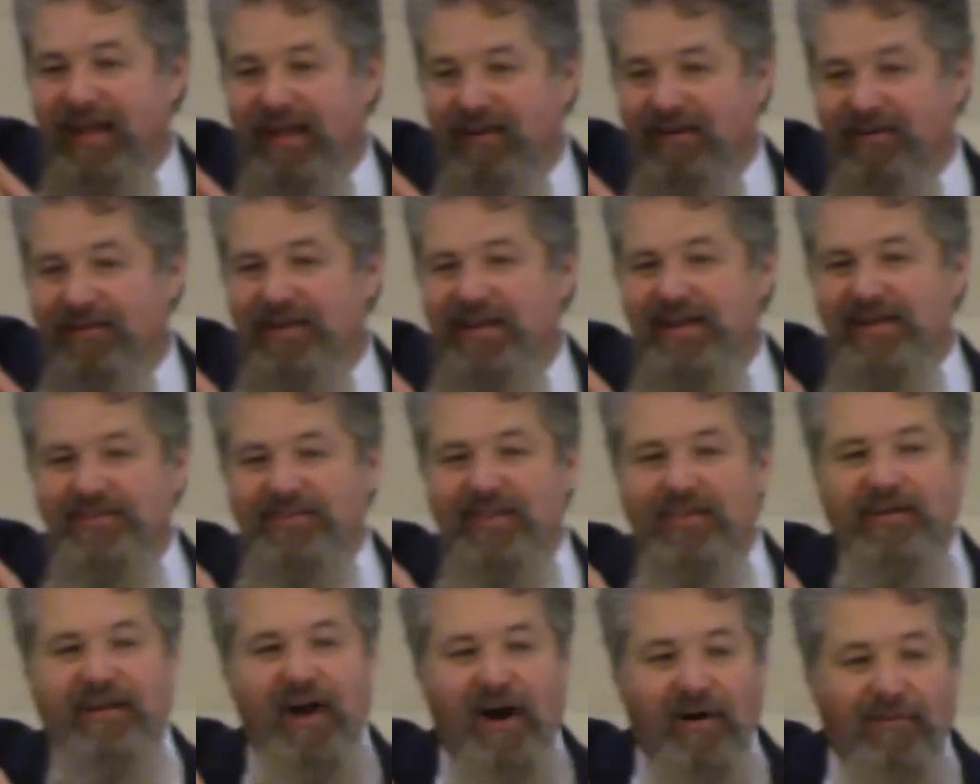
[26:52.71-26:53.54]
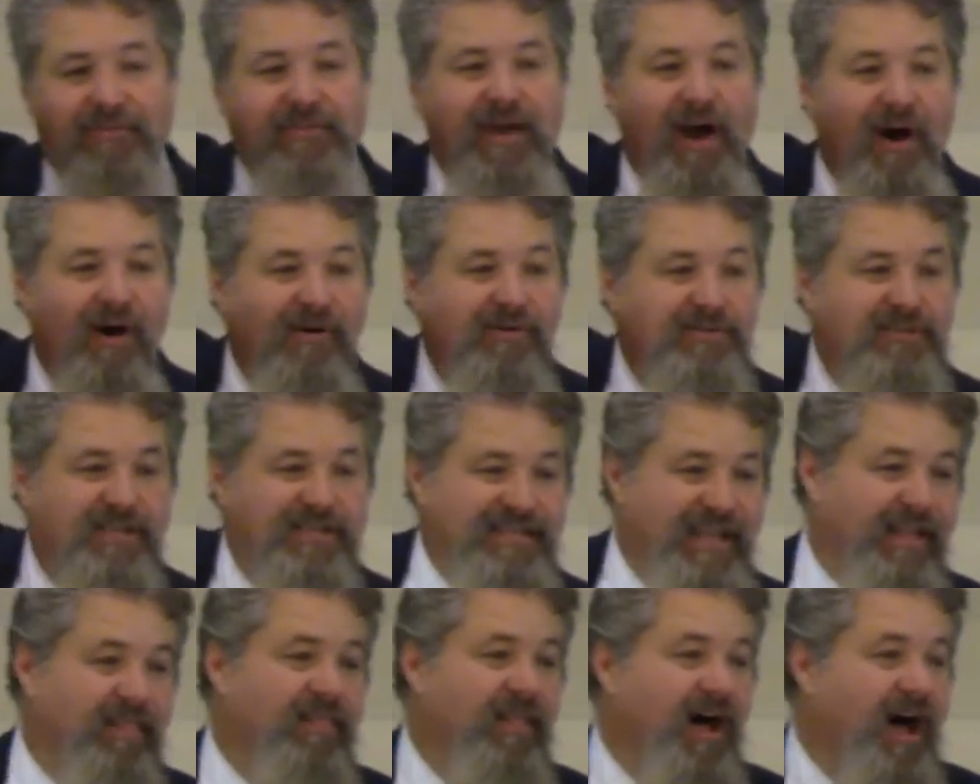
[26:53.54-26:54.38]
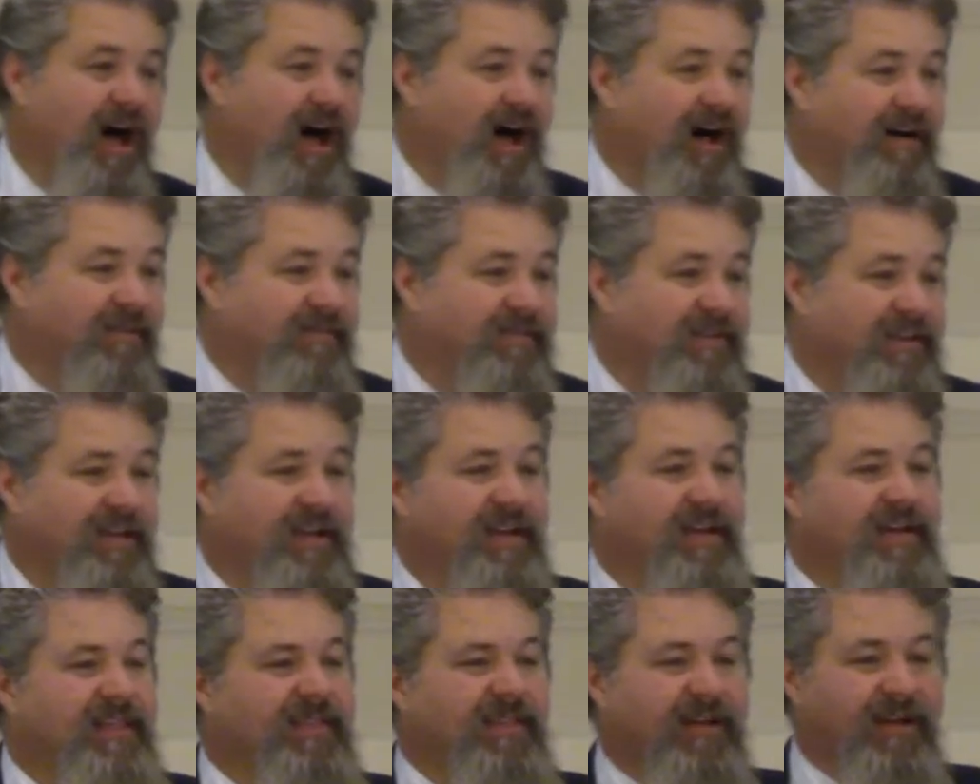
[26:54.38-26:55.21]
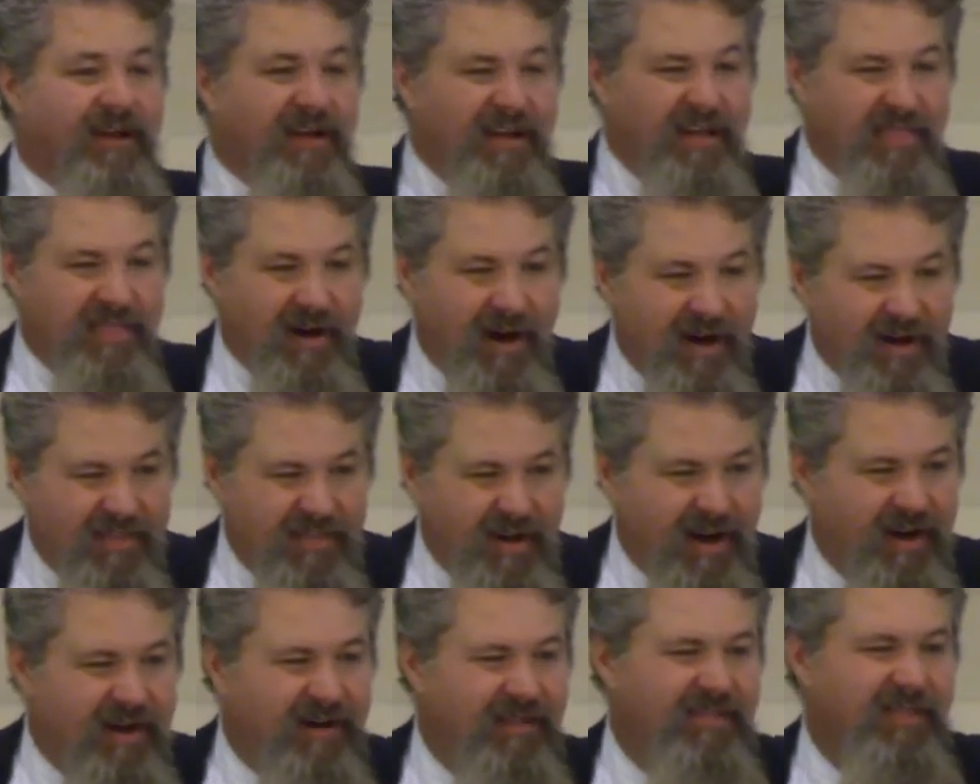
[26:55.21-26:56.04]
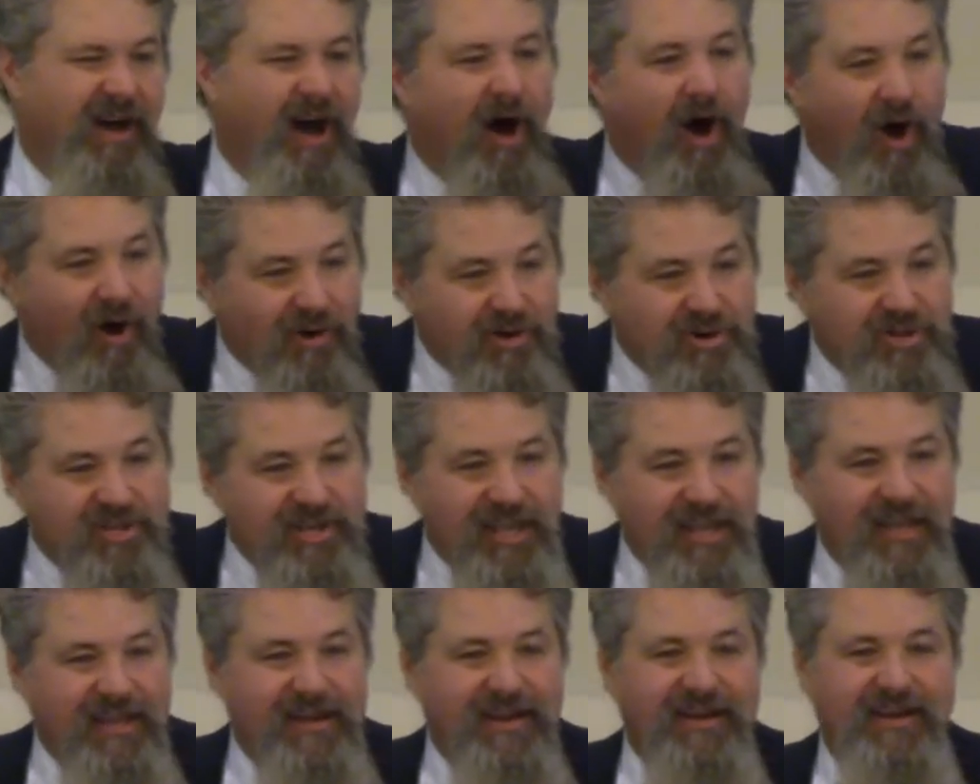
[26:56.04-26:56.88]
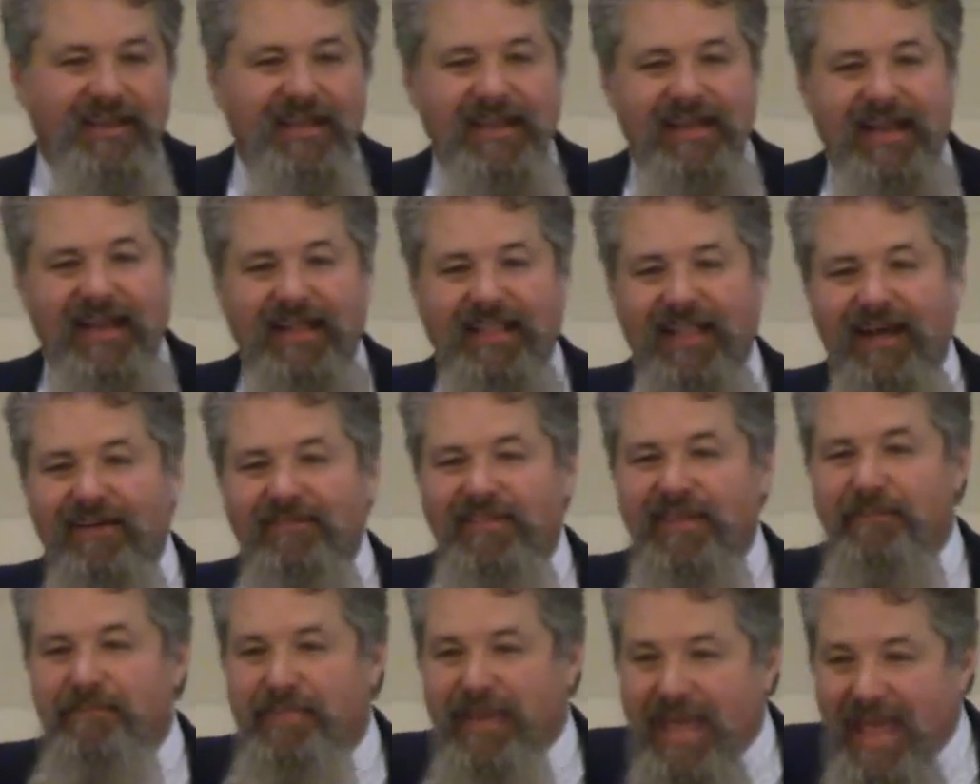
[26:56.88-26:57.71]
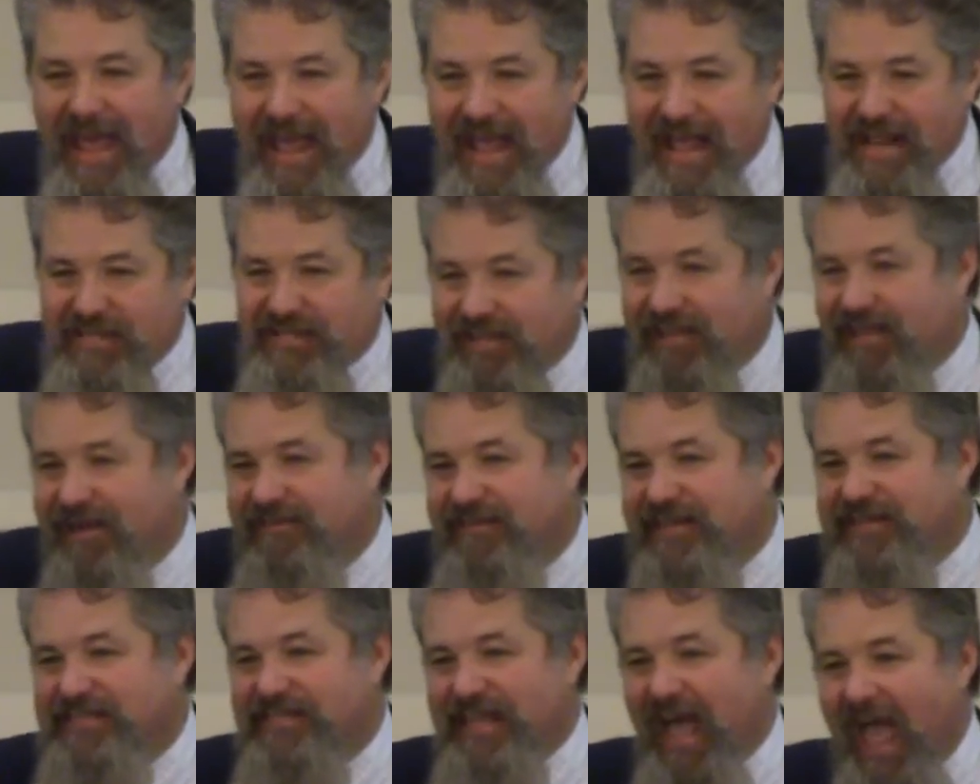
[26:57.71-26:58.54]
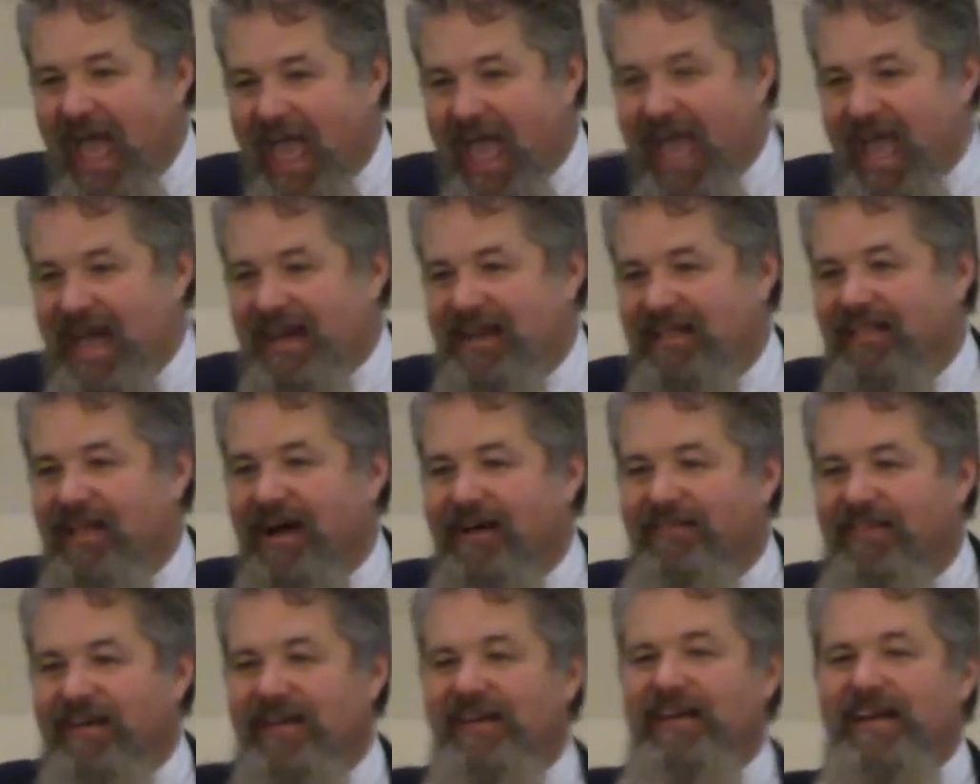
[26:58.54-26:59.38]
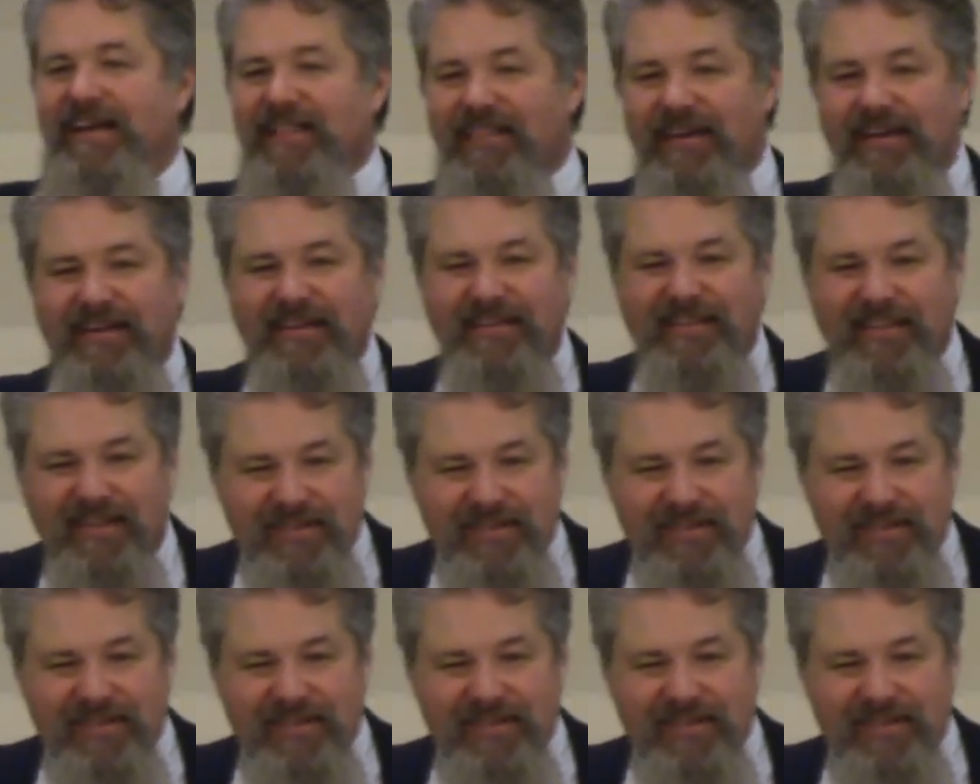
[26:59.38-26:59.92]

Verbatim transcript: here to the Gulf Coast because he loved the the, the ocean, he loved the beach, he loved the sand, he loved the, the,